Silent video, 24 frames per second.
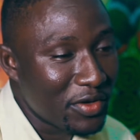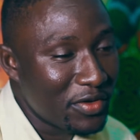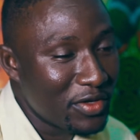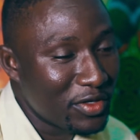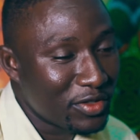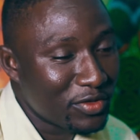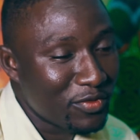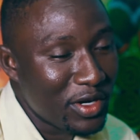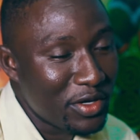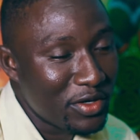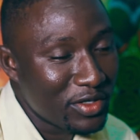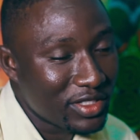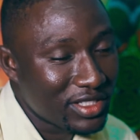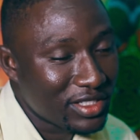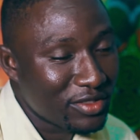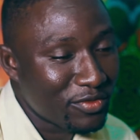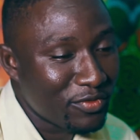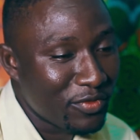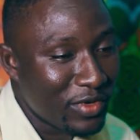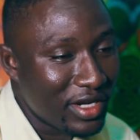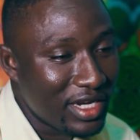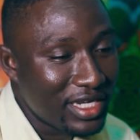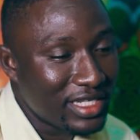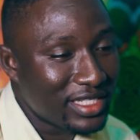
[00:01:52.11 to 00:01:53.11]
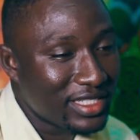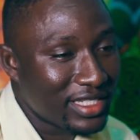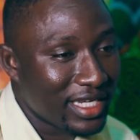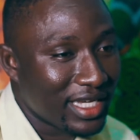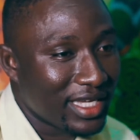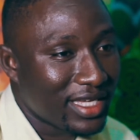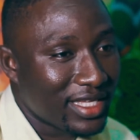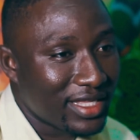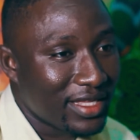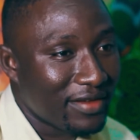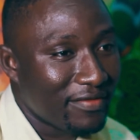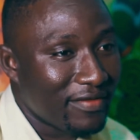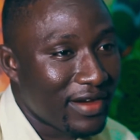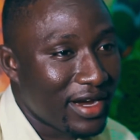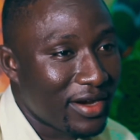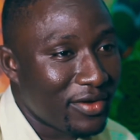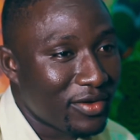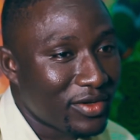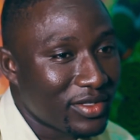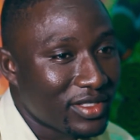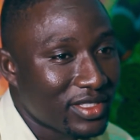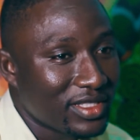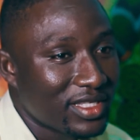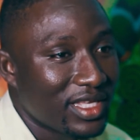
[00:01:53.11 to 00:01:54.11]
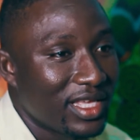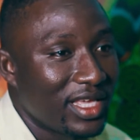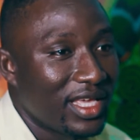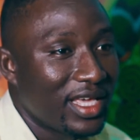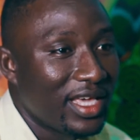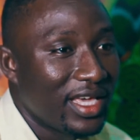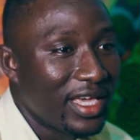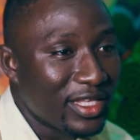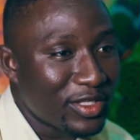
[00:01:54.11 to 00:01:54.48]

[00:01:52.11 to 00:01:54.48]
When you really check the virus,